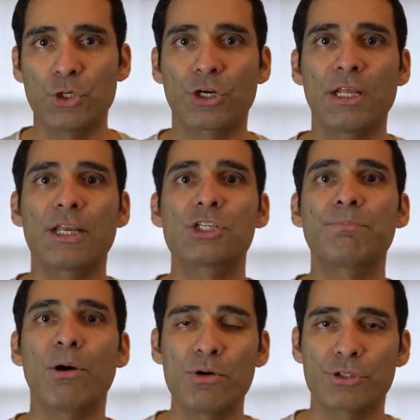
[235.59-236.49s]
you're going to
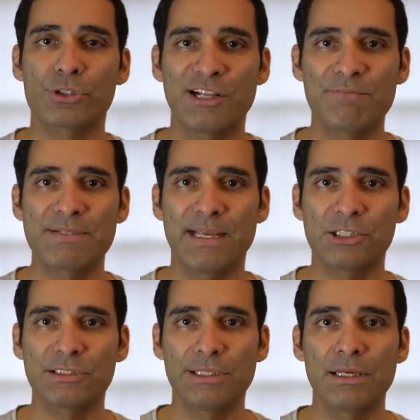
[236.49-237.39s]
expose yourself
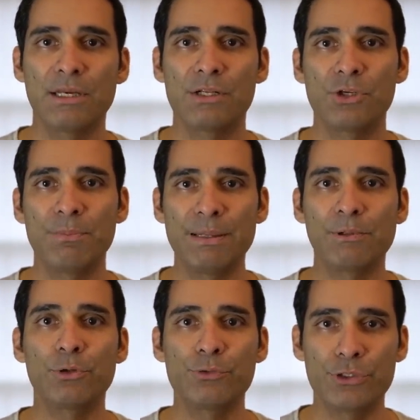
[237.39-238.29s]
potentially to
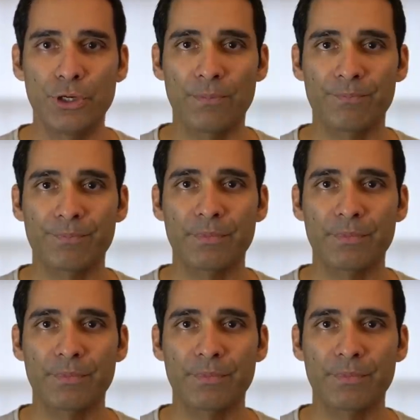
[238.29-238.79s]
people who do.